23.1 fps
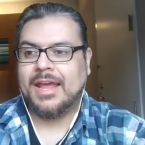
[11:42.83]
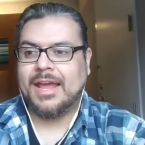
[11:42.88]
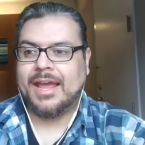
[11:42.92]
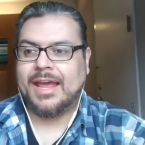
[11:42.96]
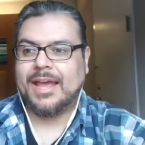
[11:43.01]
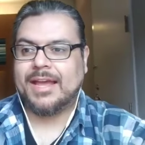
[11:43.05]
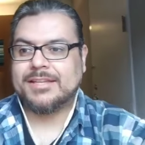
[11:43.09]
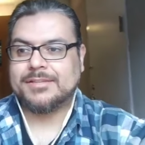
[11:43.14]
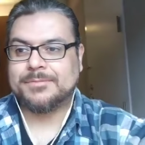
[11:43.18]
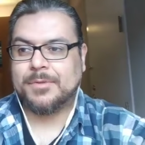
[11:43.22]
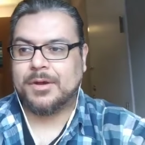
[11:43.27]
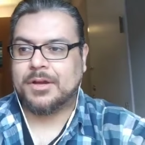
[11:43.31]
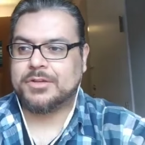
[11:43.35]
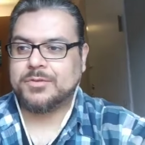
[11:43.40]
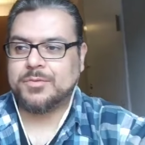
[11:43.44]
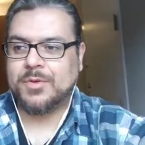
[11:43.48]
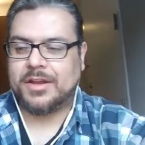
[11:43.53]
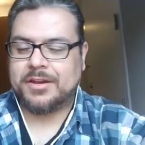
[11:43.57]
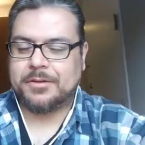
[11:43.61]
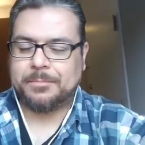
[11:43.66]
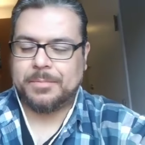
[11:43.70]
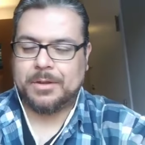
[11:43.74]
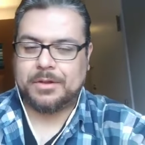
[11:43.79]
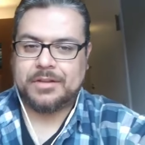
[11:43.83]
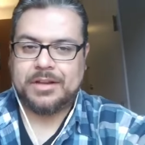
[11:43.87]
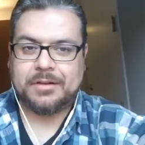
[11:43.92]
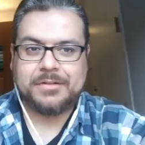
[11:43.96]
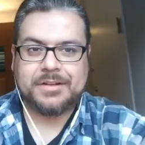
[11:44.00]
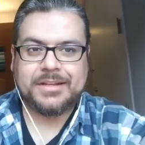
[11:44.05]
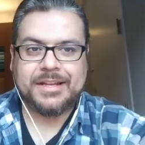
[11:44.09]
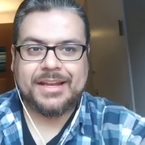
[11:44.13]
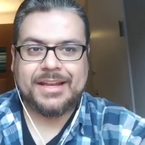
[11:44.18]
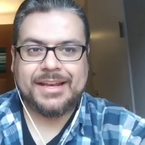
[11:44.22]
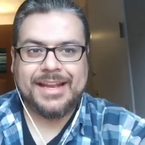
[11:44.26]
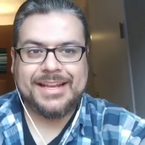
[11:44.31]
as much. We had to build
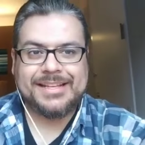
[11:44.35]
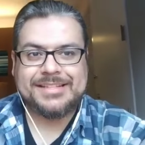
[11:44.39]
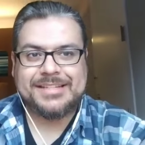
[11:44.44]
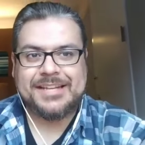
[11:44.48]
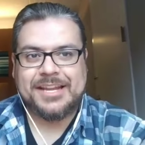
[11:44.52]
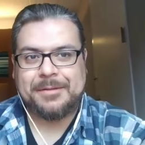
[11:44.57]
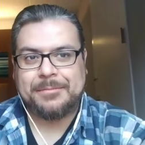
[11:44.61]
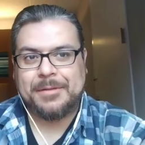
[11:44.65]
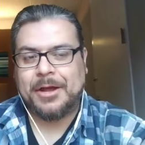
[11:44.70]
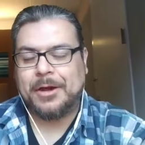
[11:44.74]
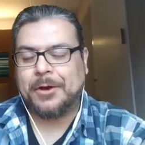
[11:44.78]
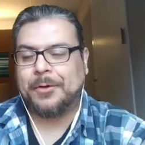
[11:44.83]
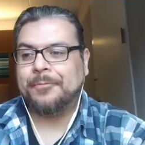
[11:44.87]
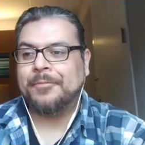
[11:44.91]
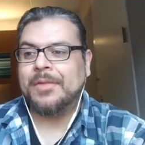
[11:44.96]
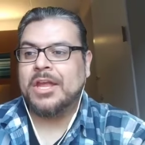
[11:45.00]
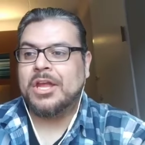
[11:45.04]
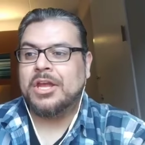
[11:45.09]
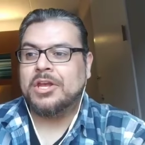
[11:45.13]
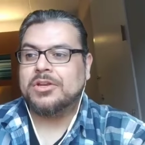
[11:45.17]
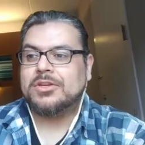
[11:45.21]
everything in H T M L.